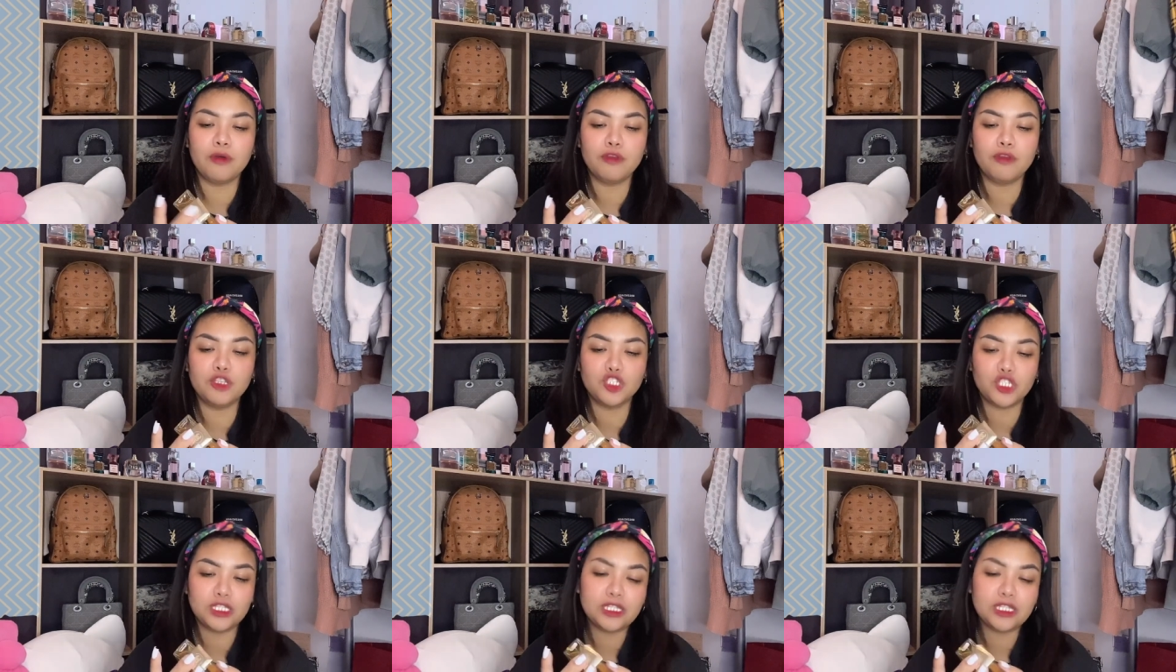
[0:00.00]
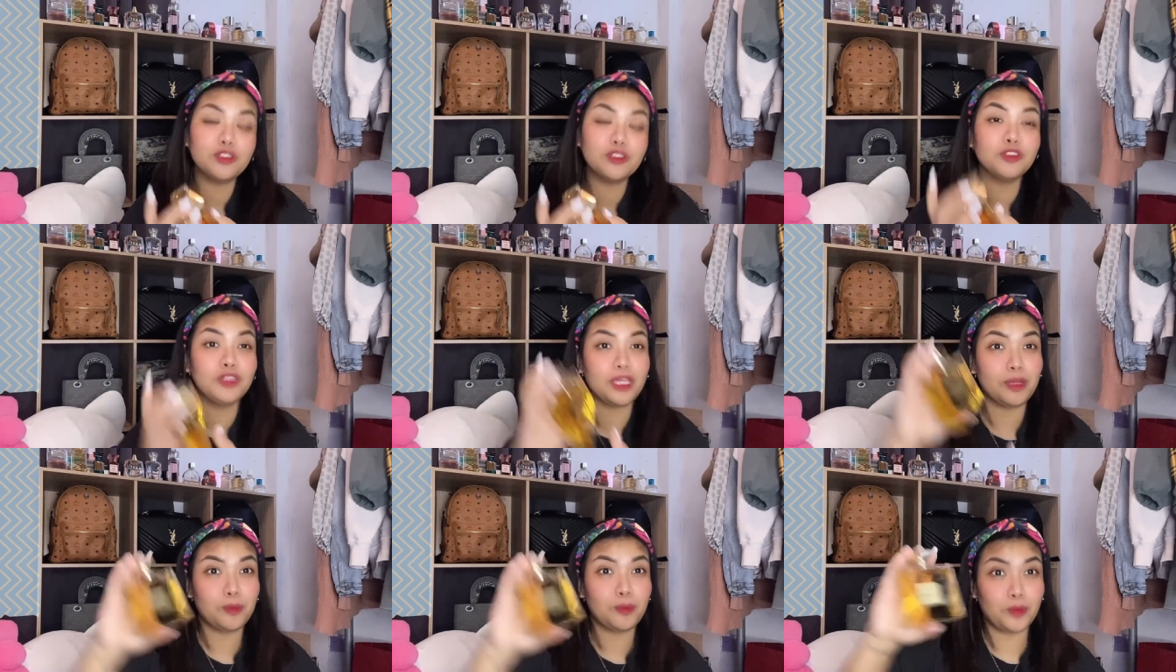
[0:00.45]
Chanel
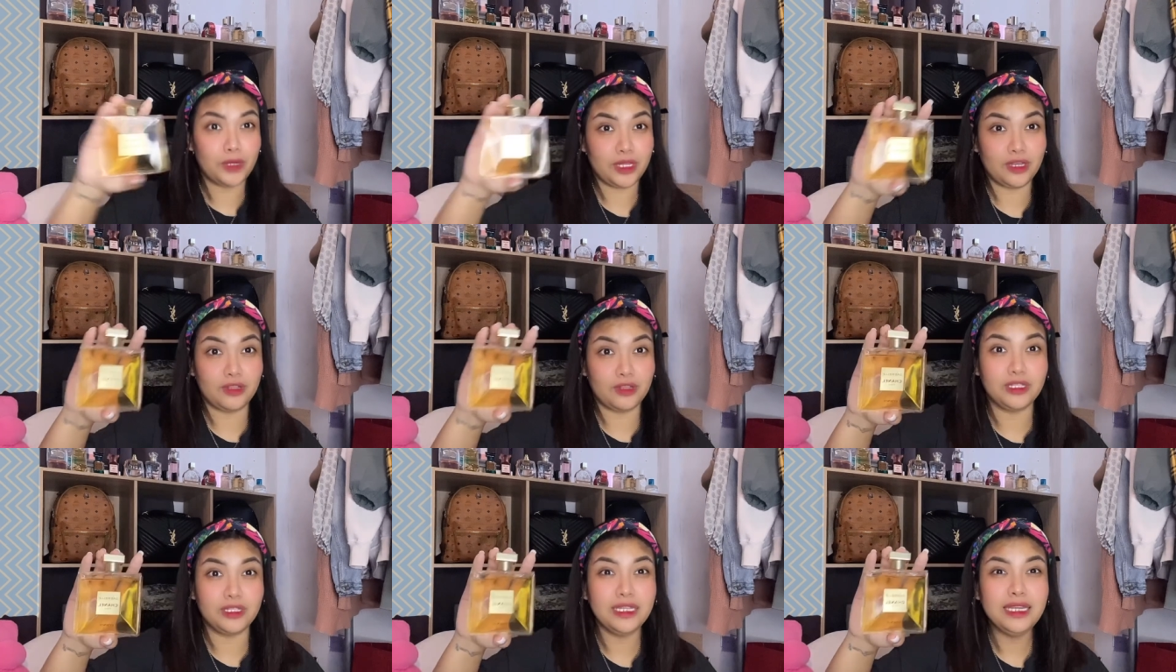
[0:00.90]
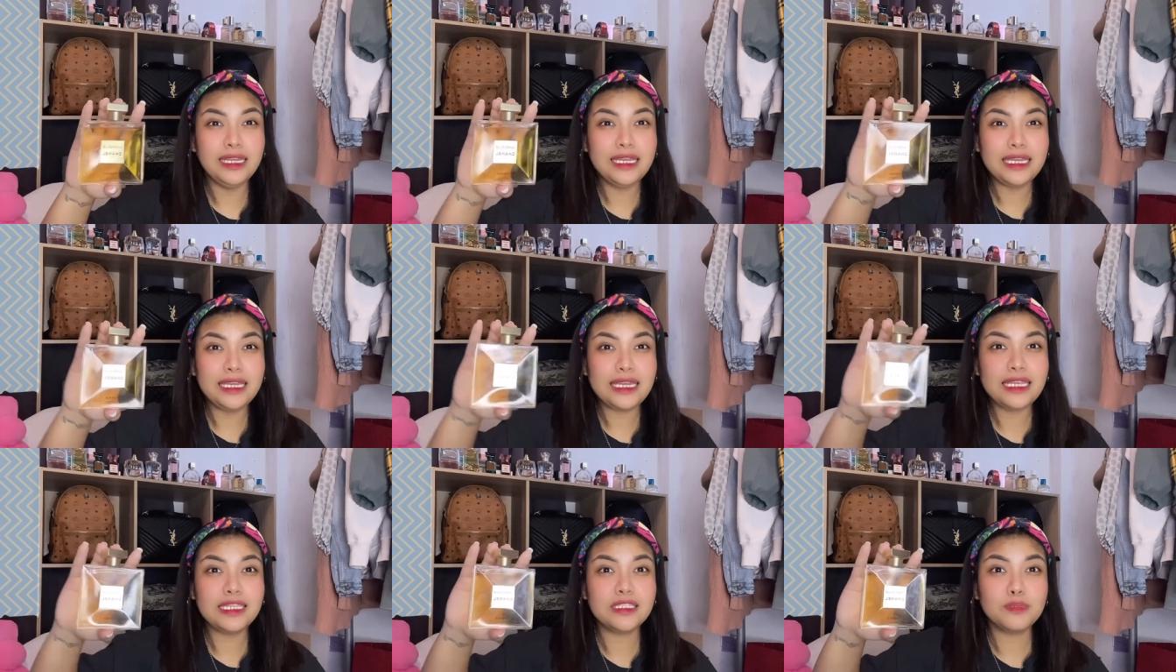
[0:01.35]
Gabrielle
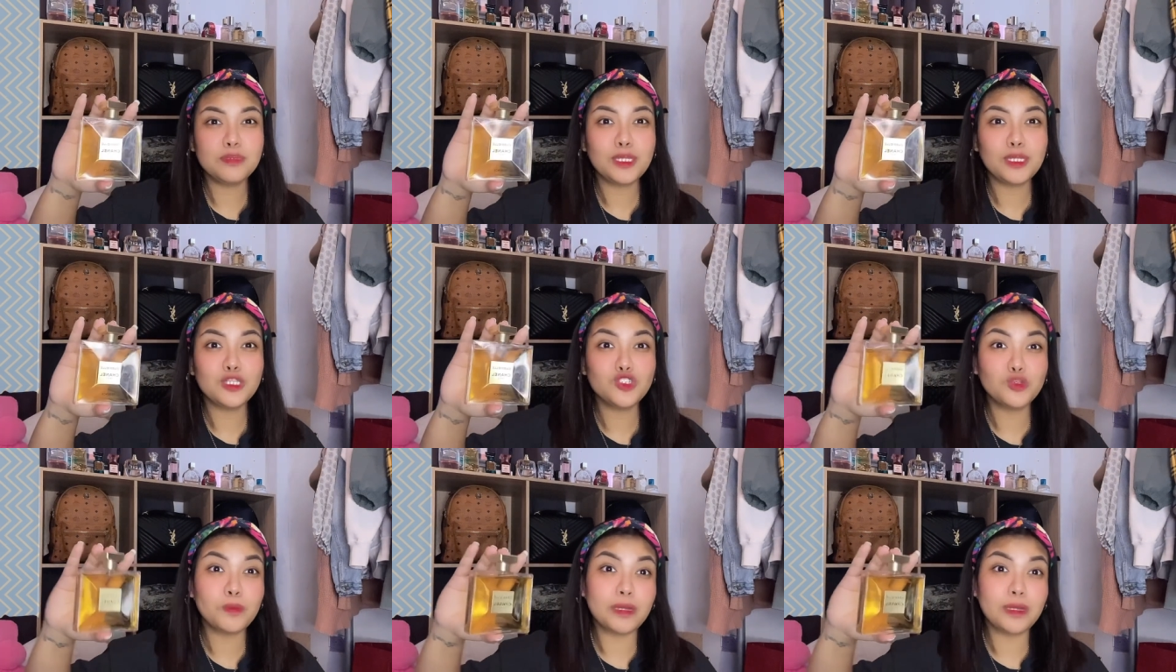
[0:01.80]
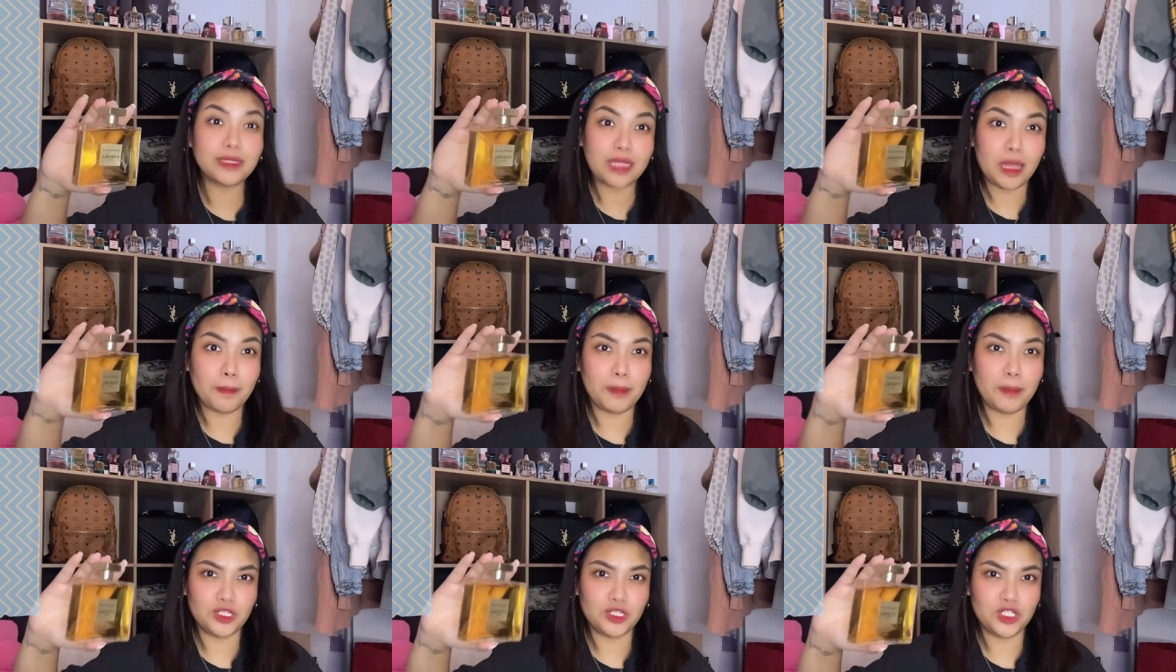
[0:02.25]
is medyo
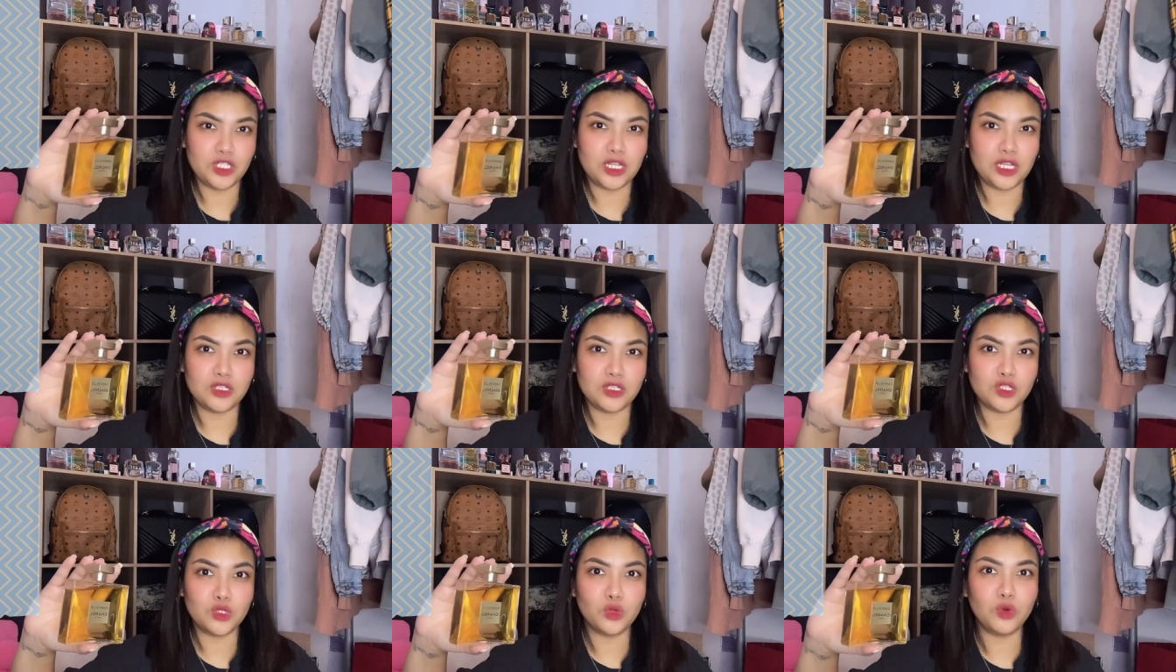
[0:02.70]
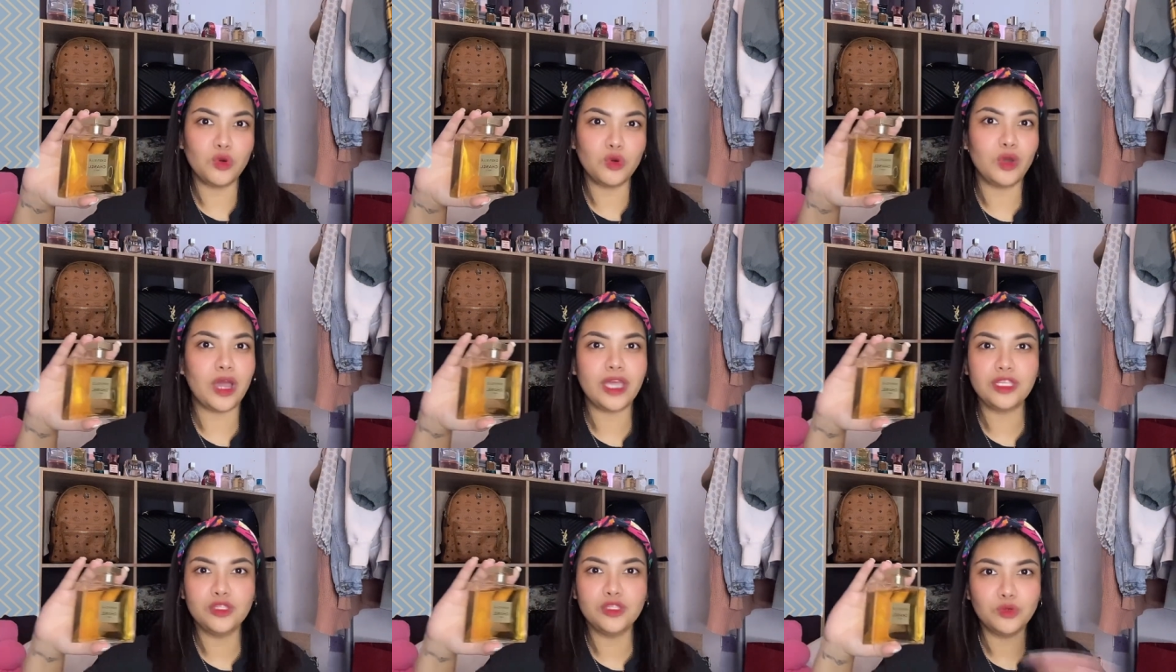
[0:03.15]
matapang siya. So,
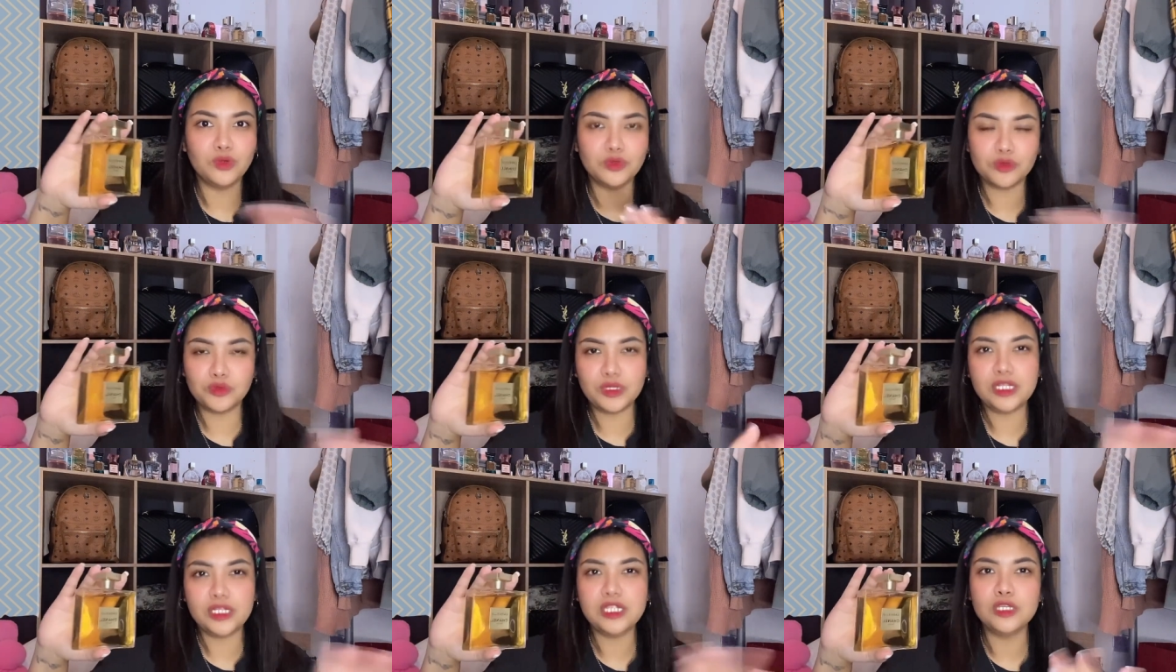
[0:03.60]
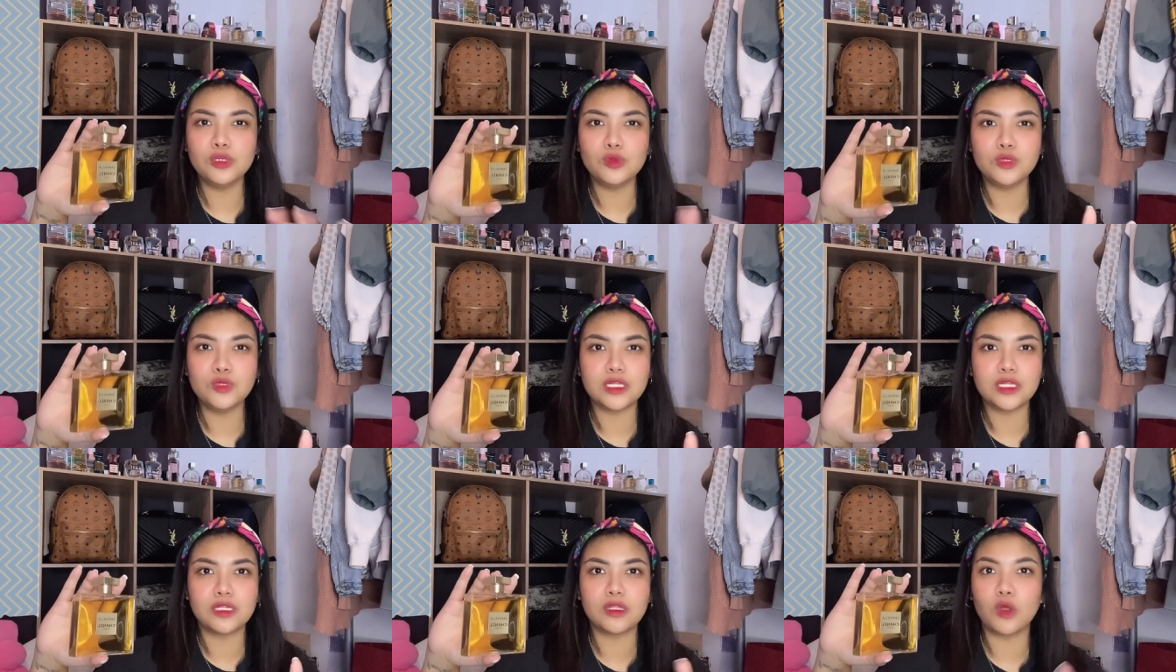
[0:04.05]
I don't really
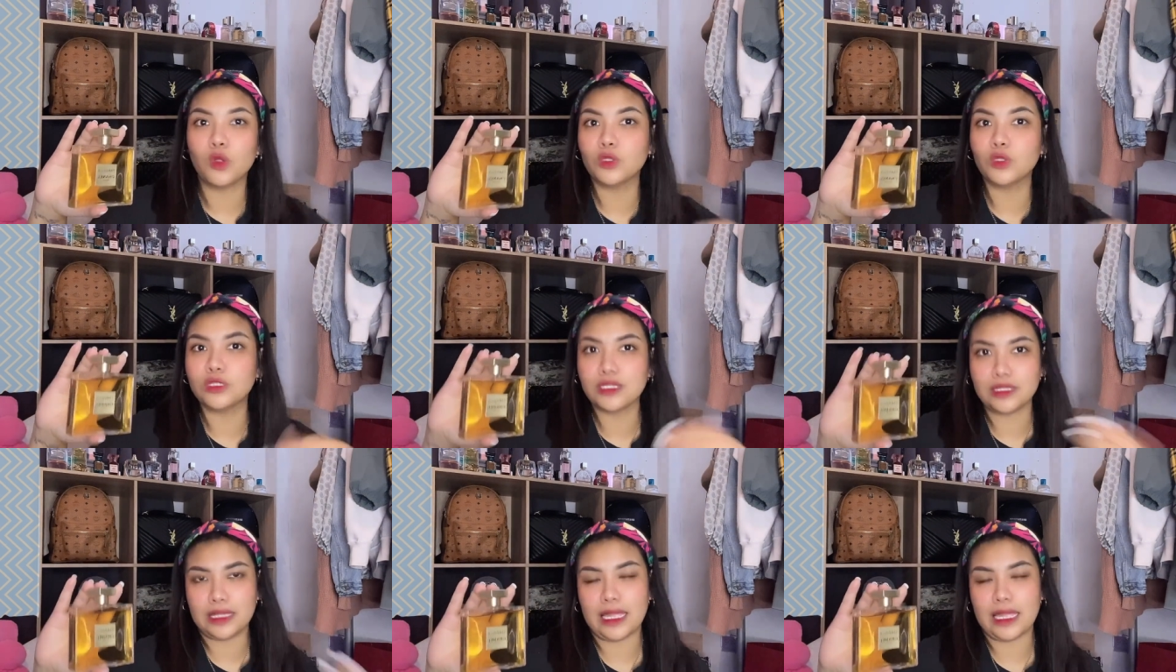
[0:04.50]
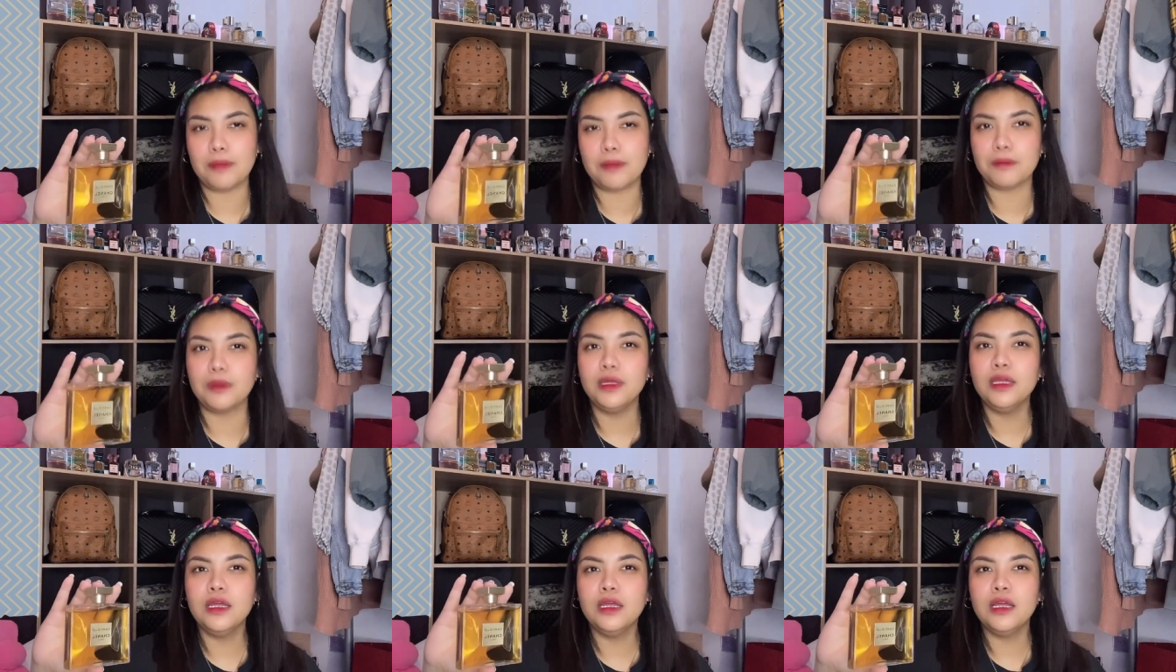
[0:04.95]
use it all the time.